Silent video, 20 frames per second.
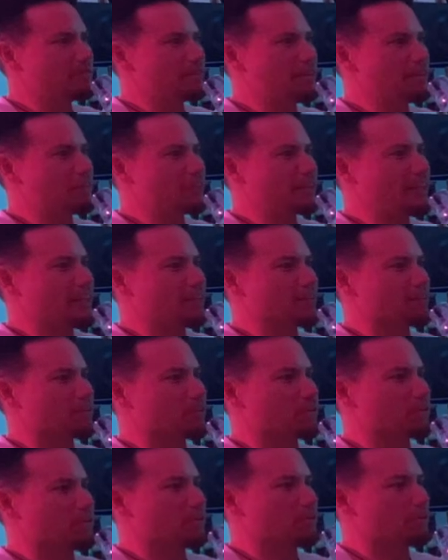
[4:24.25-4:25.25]
We definitely I? had a
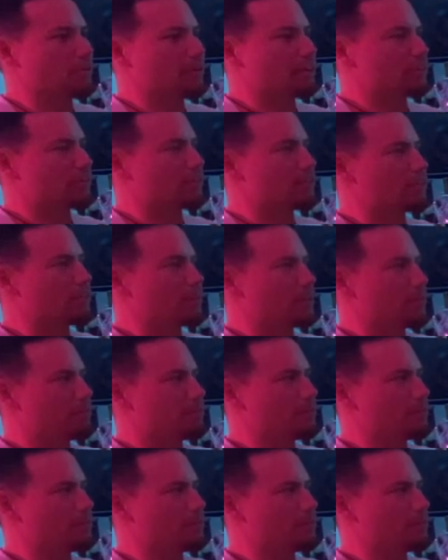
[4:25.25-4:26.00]
Lord of the Rings theme.